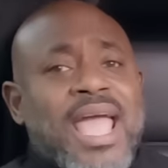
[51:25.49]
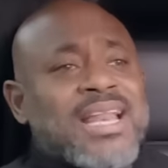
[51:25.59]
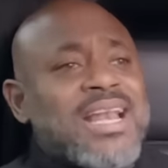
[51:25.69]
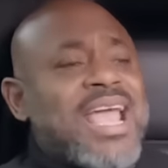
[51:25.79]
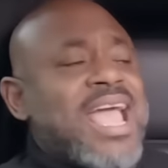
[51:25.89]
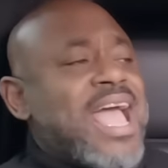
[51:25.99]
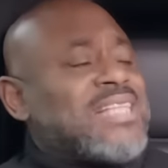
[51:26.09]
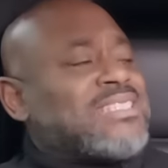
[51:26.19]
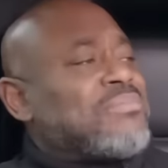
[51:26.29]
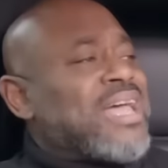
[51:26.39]
And then they had
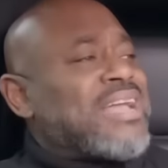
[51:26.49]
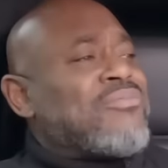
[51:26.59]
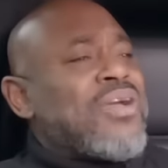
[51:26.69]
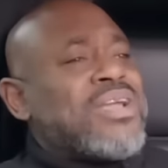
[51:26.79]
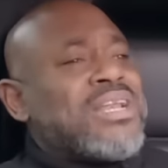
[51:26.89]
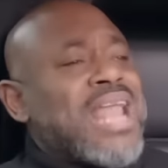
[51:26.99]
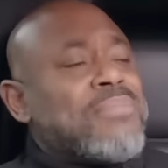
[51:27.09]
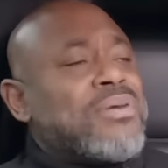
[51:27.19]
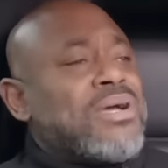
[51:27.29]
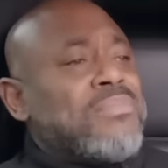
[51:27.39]
some like very
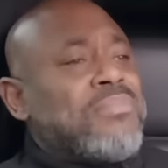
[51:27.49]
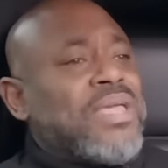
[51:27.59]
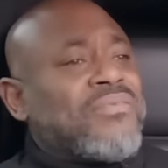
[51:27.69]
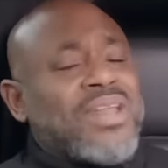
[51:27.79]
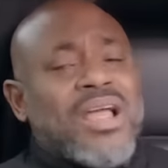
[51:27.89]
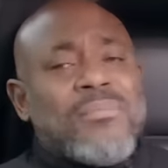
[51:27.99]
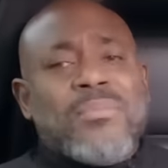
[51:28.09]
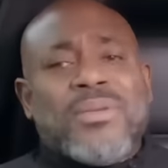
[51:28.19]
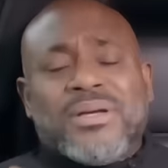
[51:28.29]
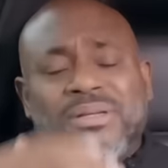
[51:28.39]
neighborhood beef. And I
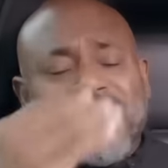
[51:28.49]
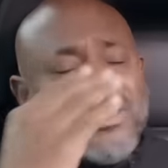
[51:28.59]
remember